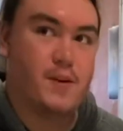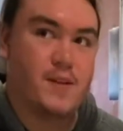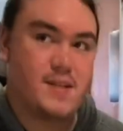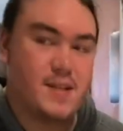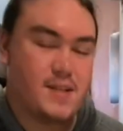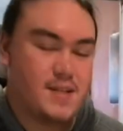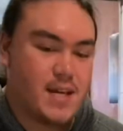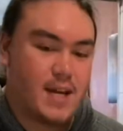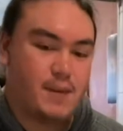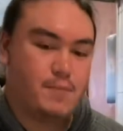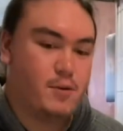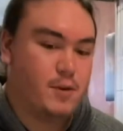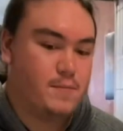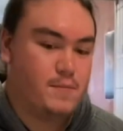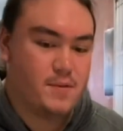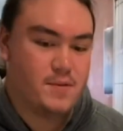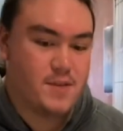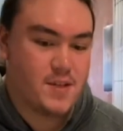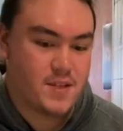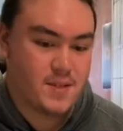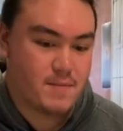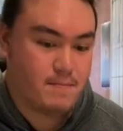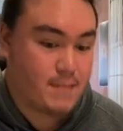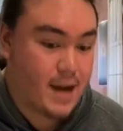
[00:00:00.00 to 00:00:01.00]
The attack point
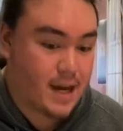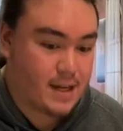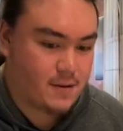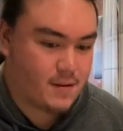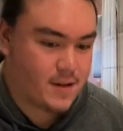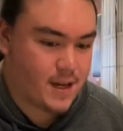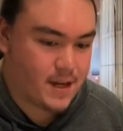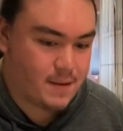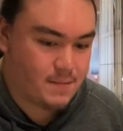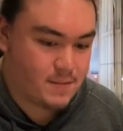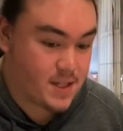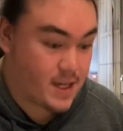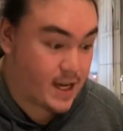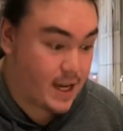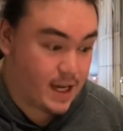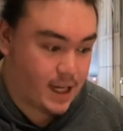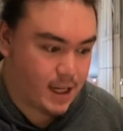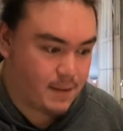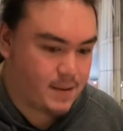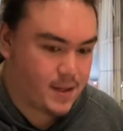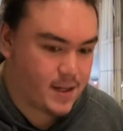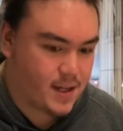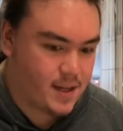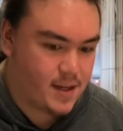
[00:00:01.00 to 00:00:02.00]
boost doesn't matter to
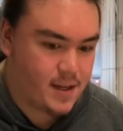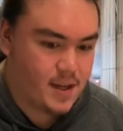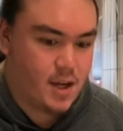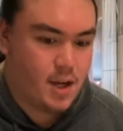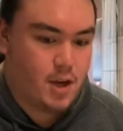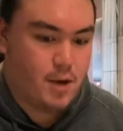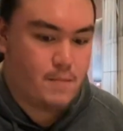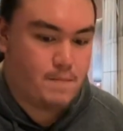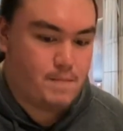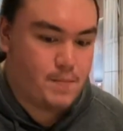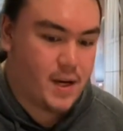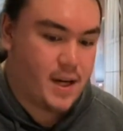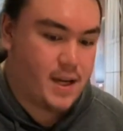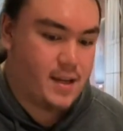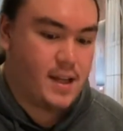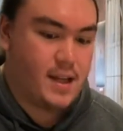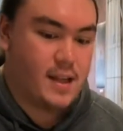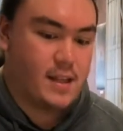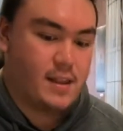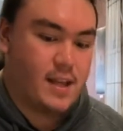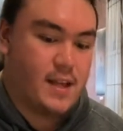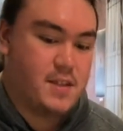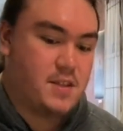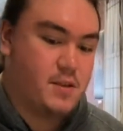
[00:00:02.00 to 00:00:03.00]
anybody, but
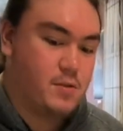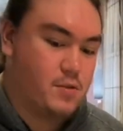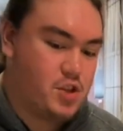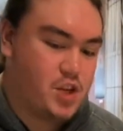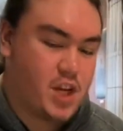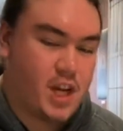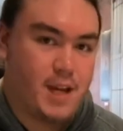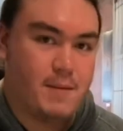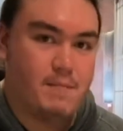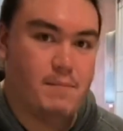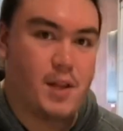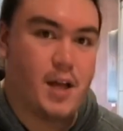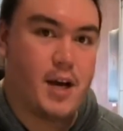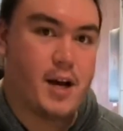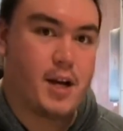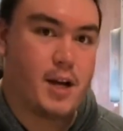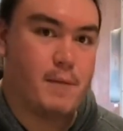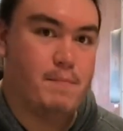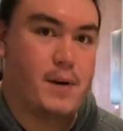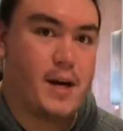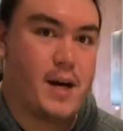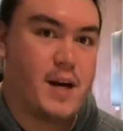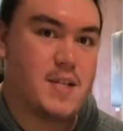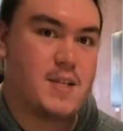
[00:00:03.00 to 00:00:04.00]
it lets you chain
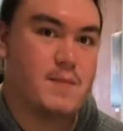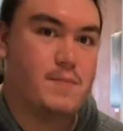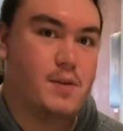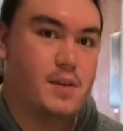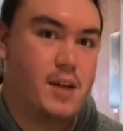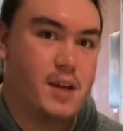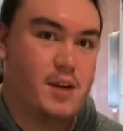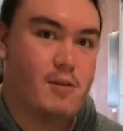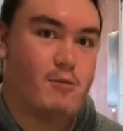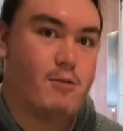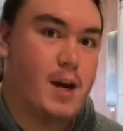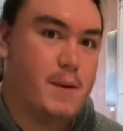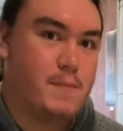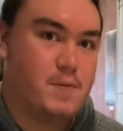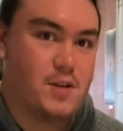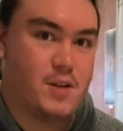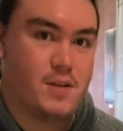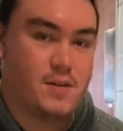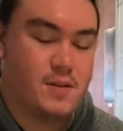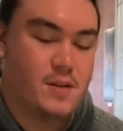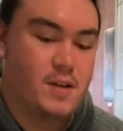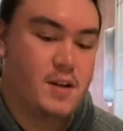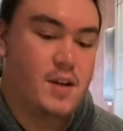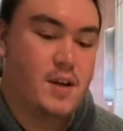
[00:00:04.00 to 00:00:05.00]
block a possible
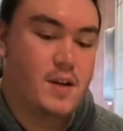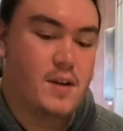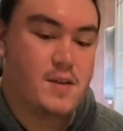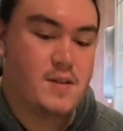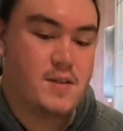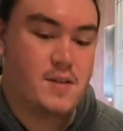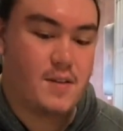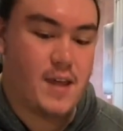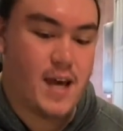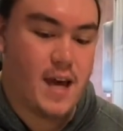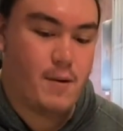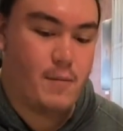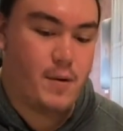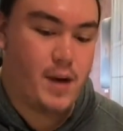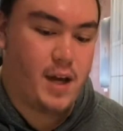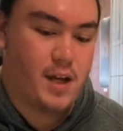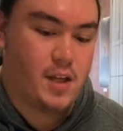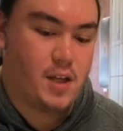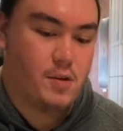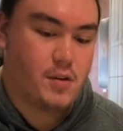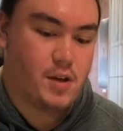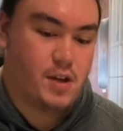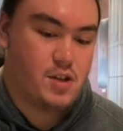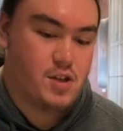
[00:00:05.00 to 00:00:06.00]
interruption. So that
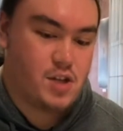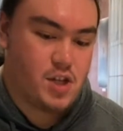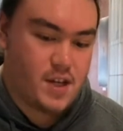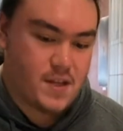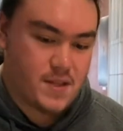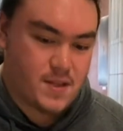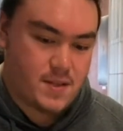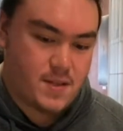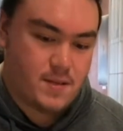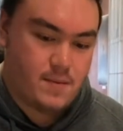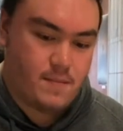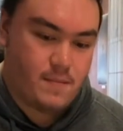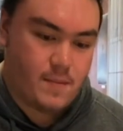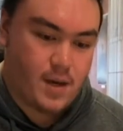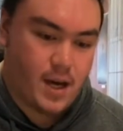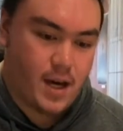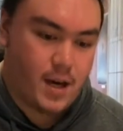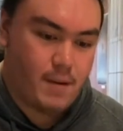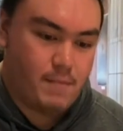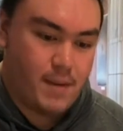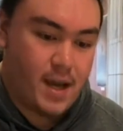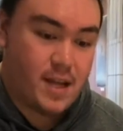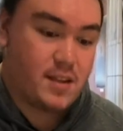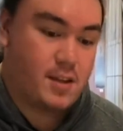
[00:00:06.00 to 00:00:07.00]
way you can just
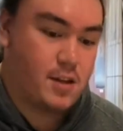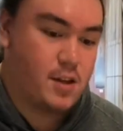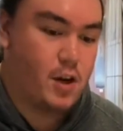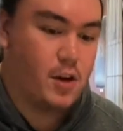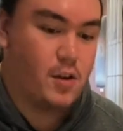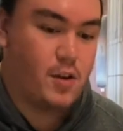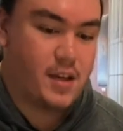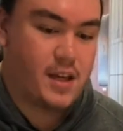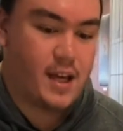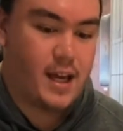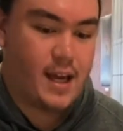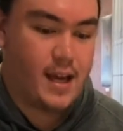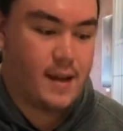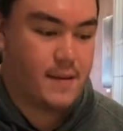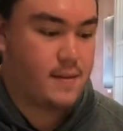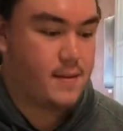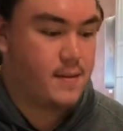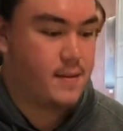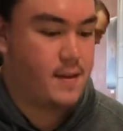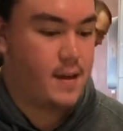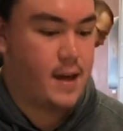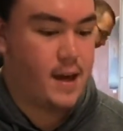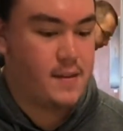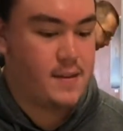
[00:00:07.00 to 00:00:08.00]
make the
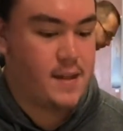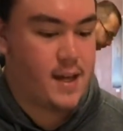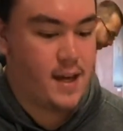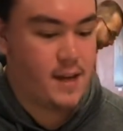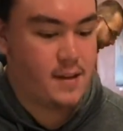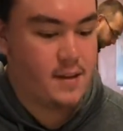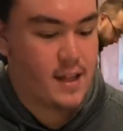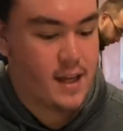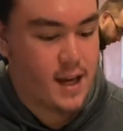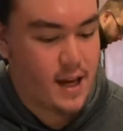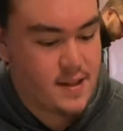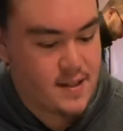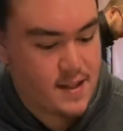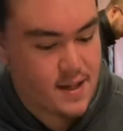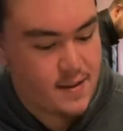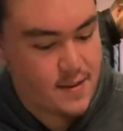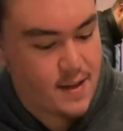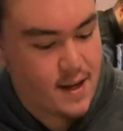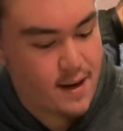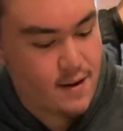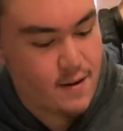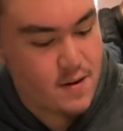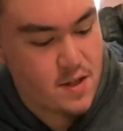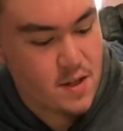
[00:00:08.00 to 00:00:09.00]
Coelacanth, and then the idea
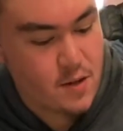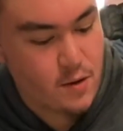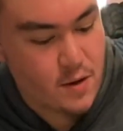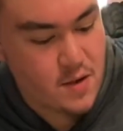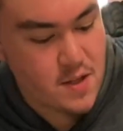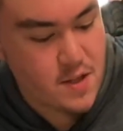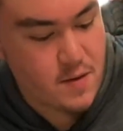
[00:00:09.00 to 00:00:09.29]
there is you also